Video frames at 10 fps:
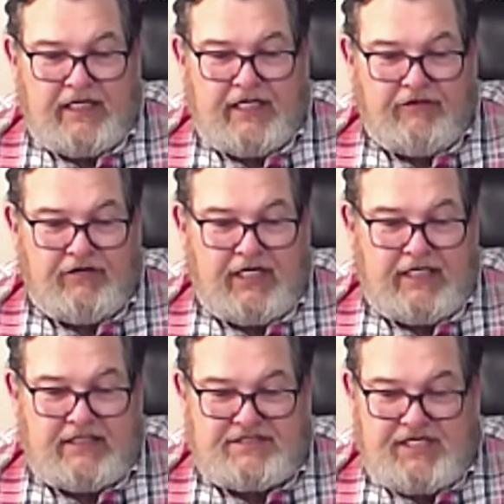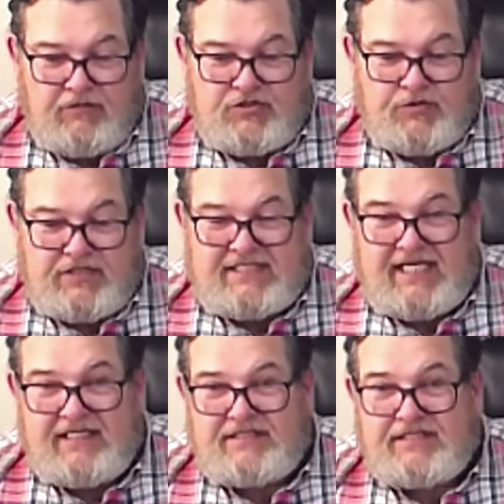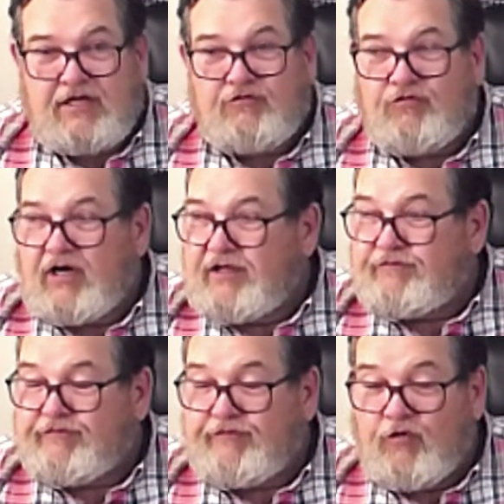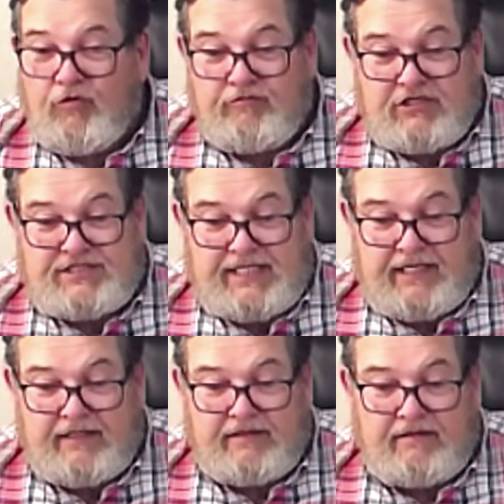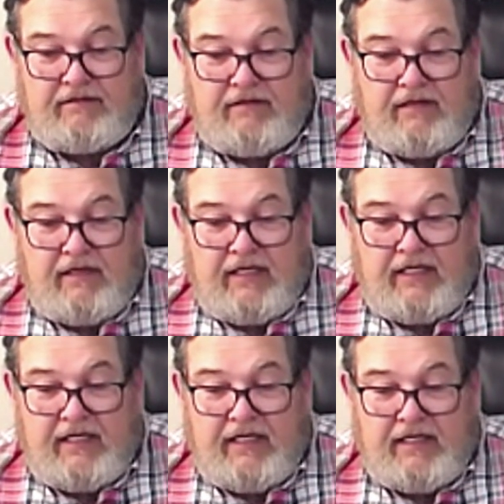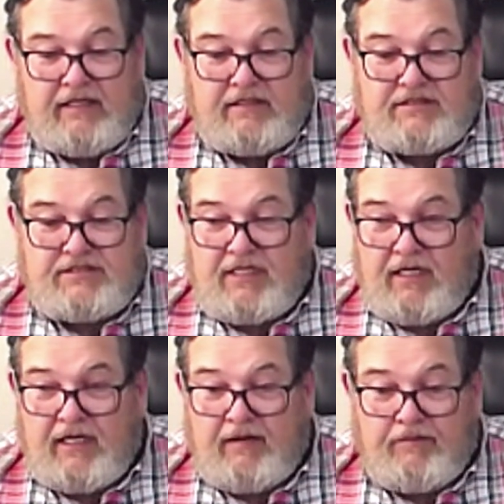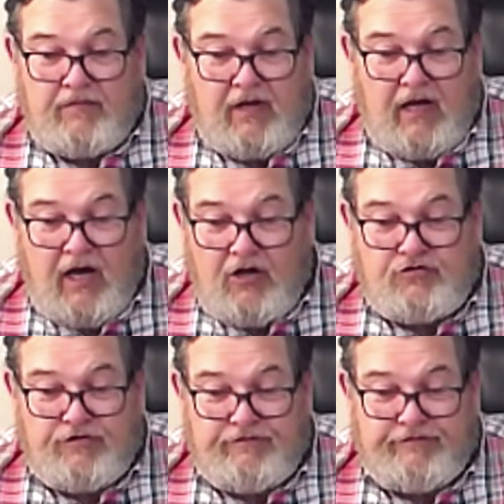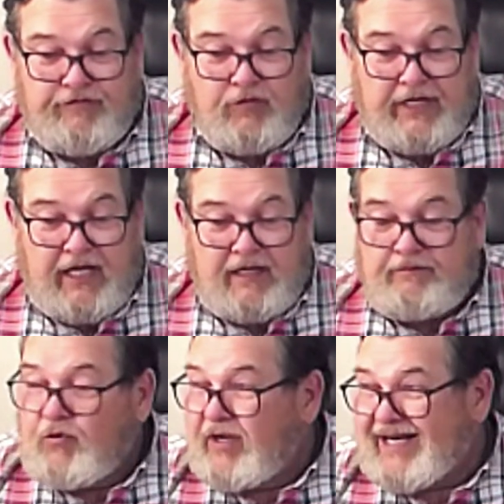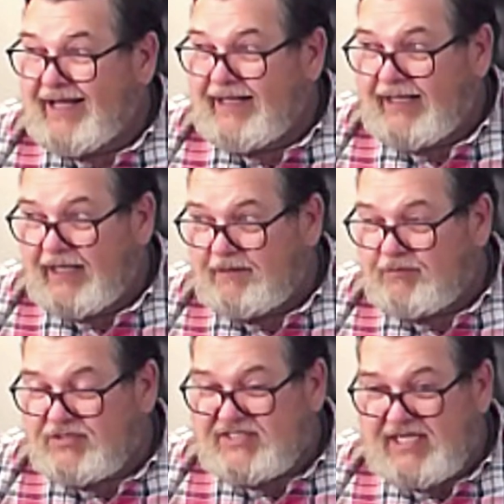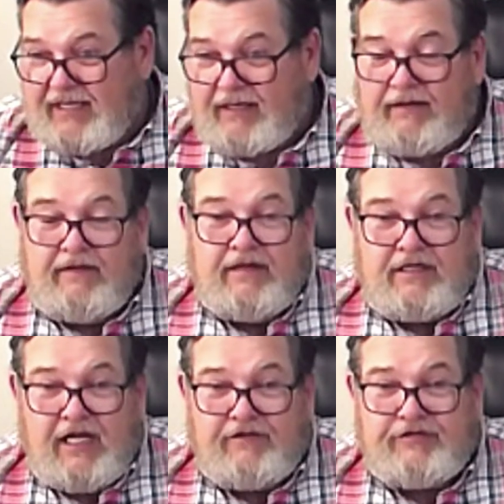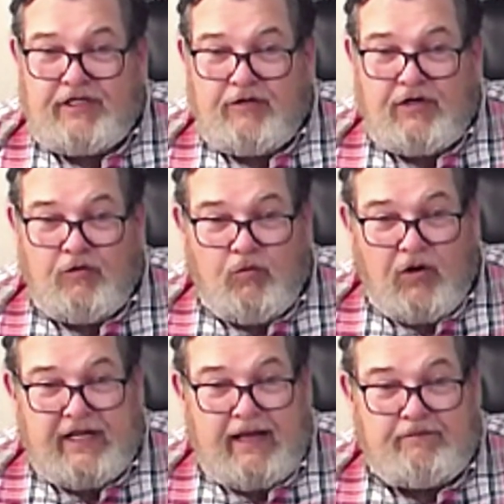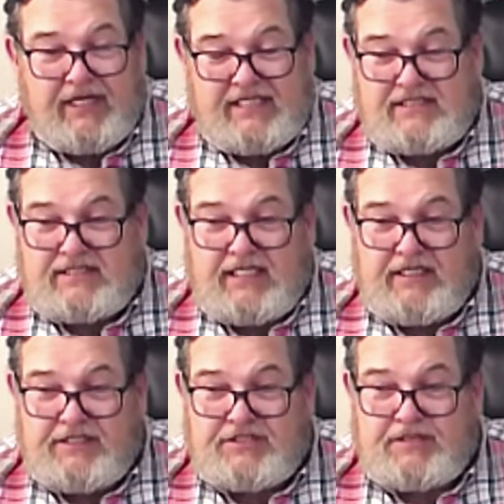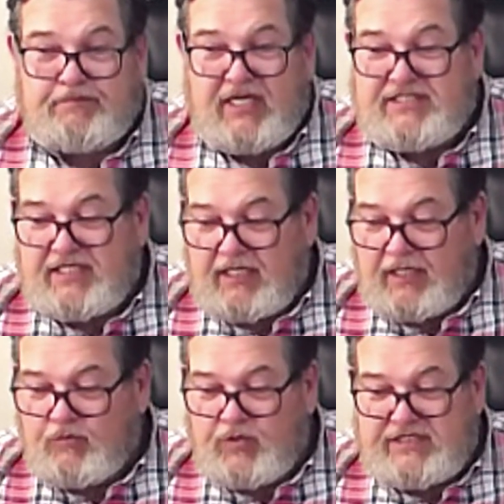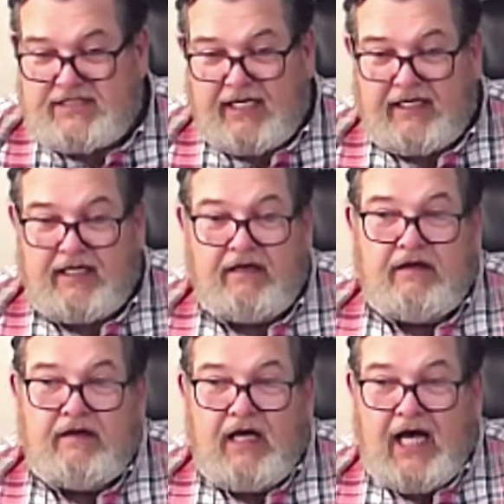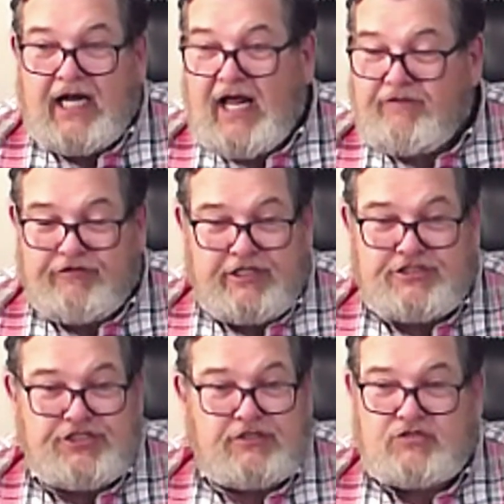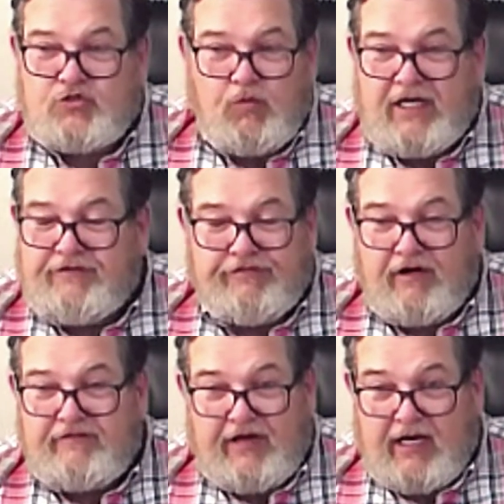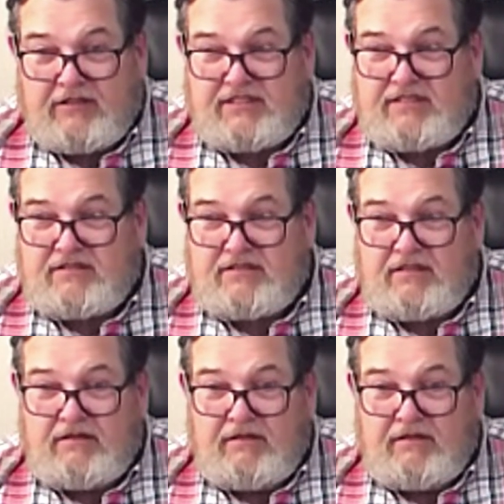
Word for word: currently sell to assessed running for Racine is um, 148.88%. Now, if you don't know what that means, it's basically we take an average 25 houses